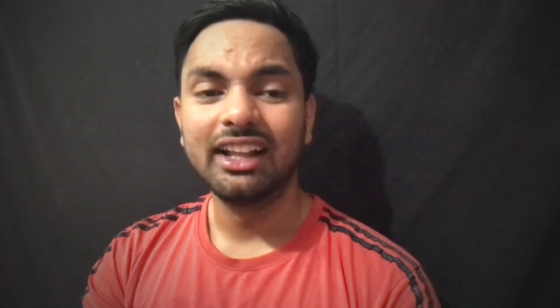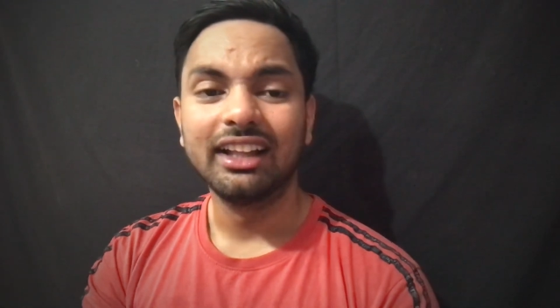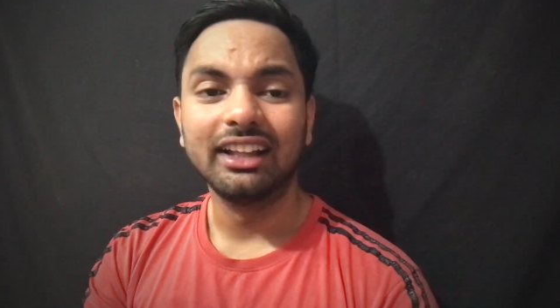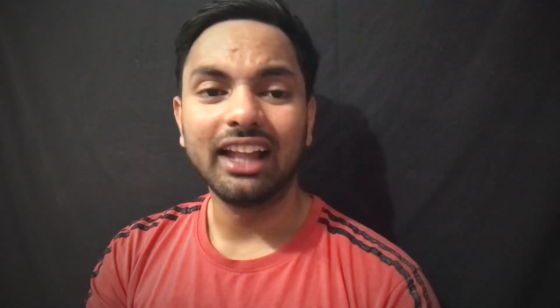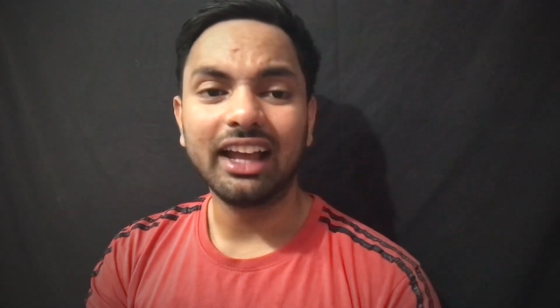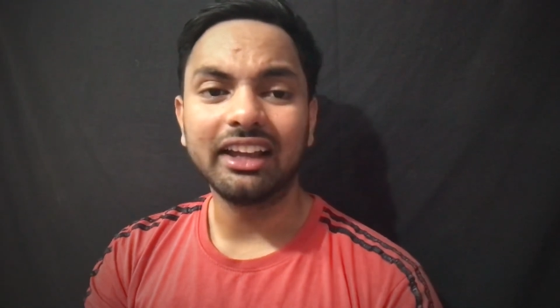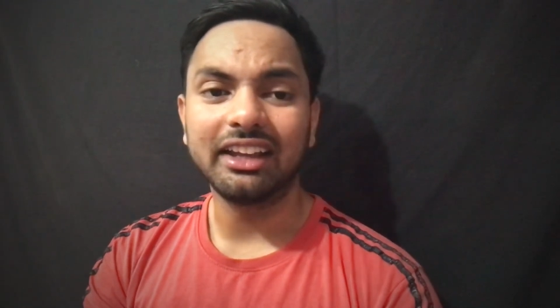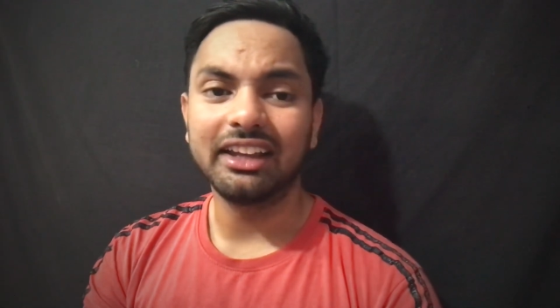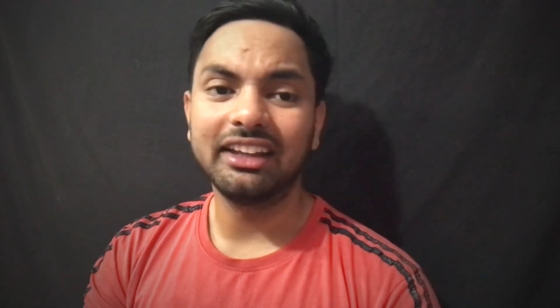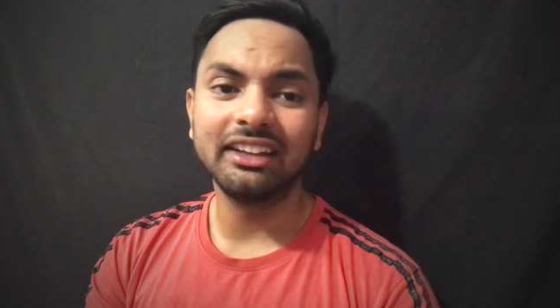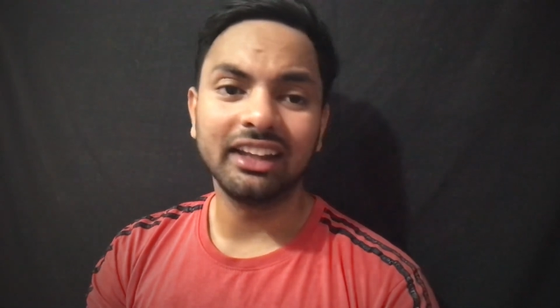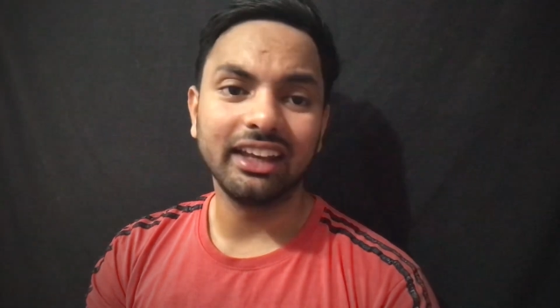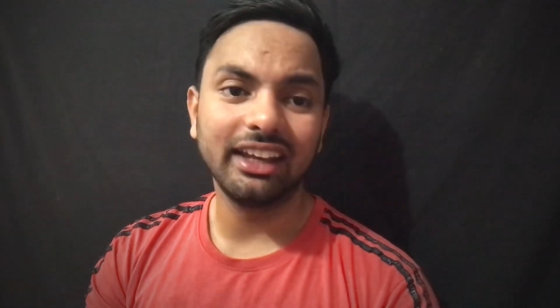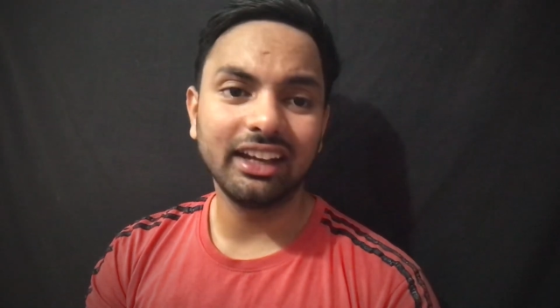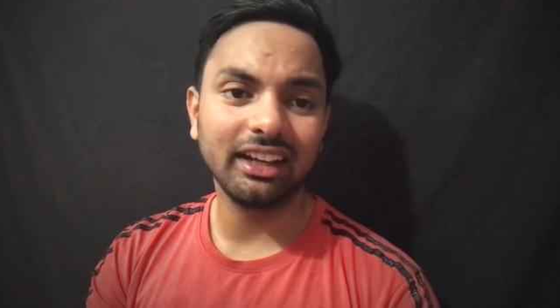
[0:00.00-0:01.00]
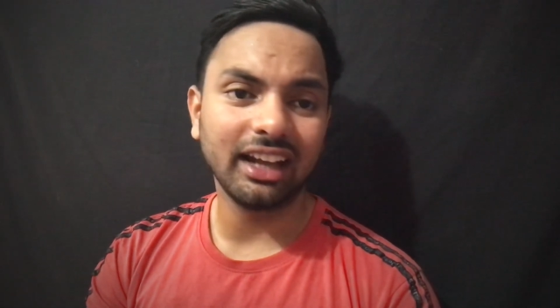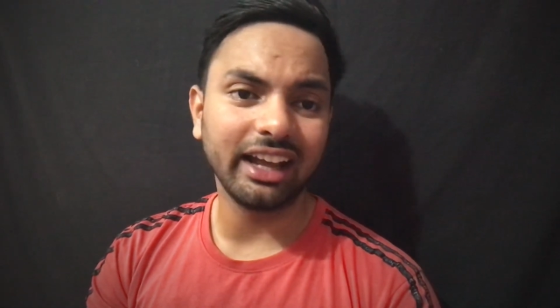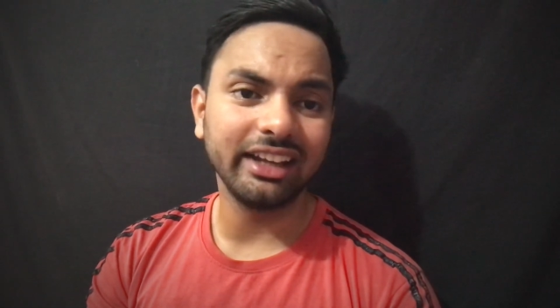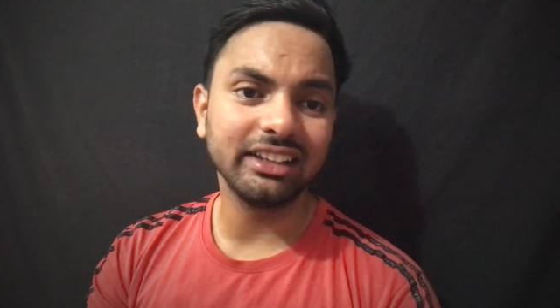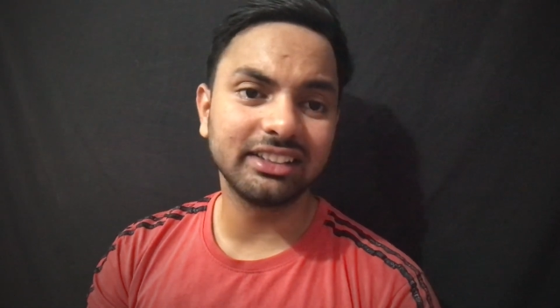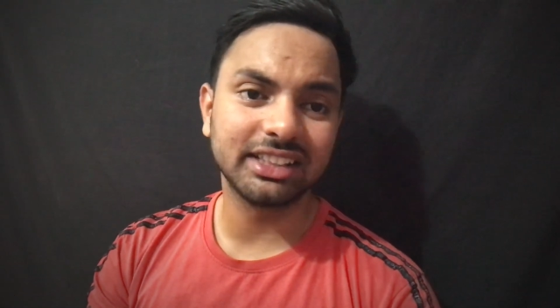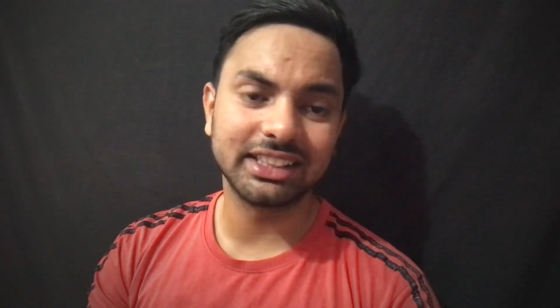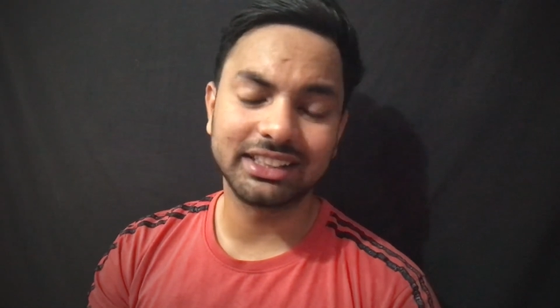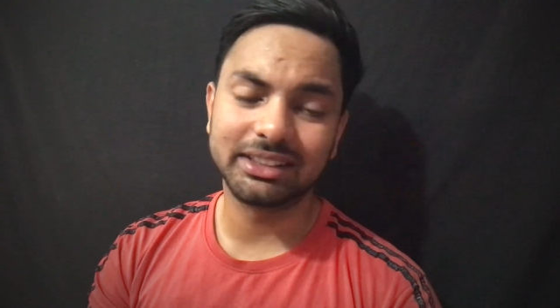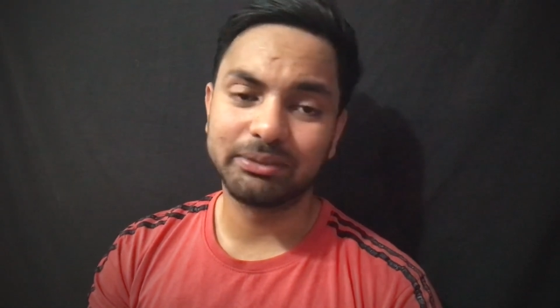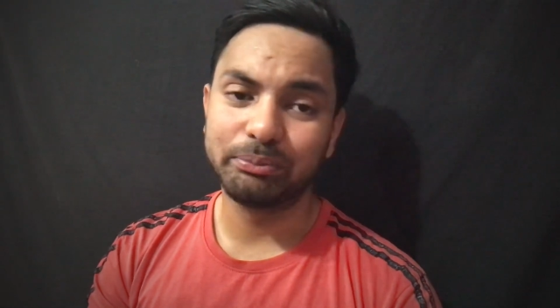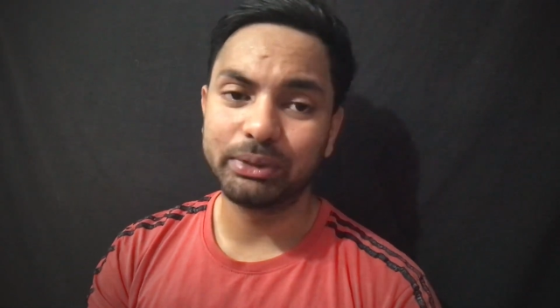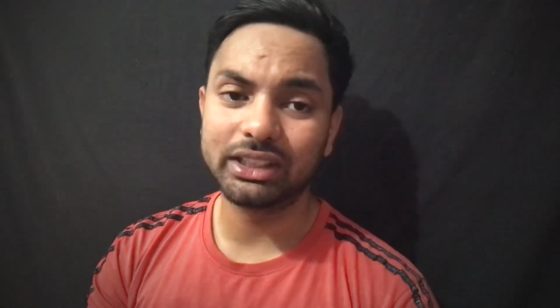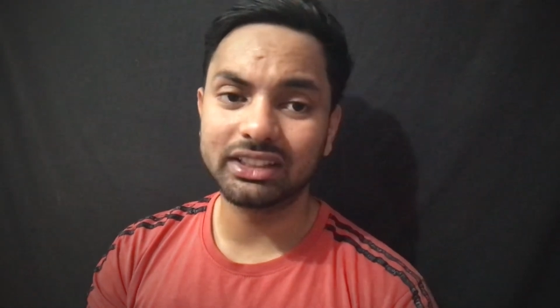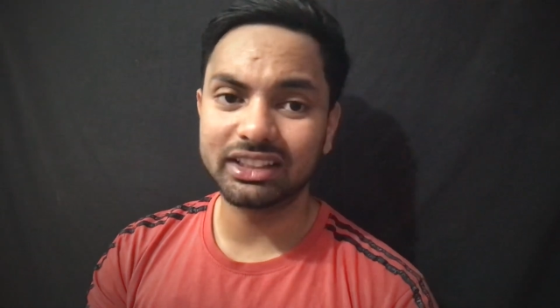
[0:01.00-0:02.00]
like in airlines
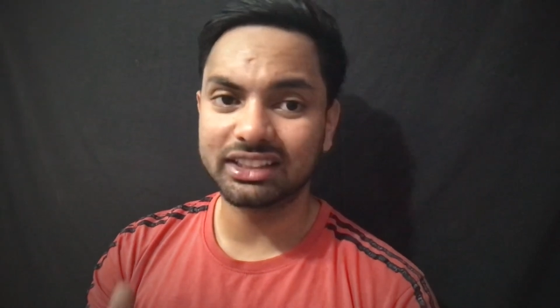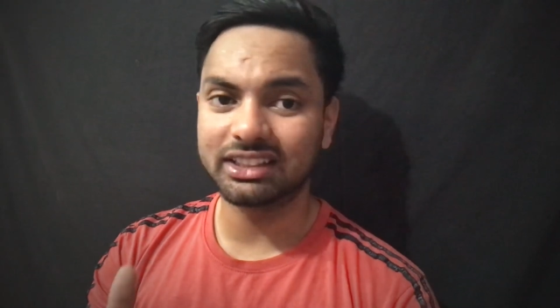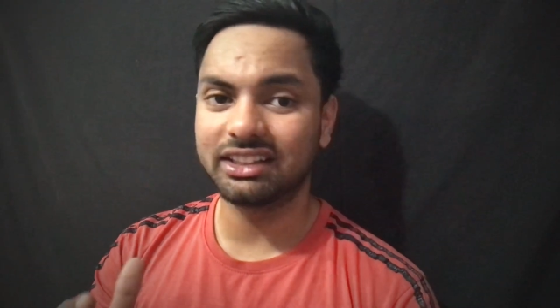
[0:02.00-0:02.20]
business,